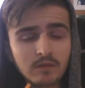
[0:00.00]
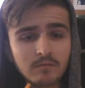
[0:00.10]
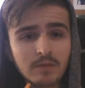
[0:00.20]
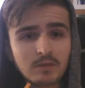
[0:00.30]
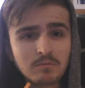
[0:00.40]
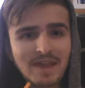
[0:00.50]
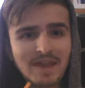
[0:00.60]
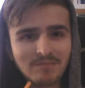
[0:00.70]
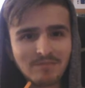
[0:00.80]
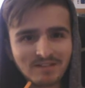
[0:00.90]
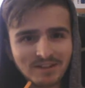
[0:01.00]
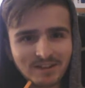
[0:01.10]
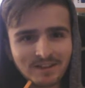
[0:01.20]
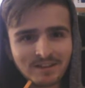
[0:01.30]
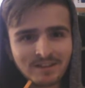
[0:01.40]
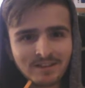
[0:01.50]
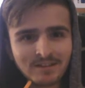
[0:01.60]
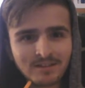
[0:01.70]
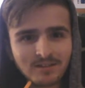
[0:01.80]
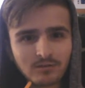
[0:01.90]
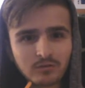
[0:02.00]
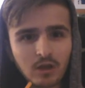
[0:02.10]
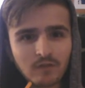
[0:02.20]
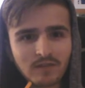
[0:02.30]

or Darth Vader, you know, I don't know, that kind of thing.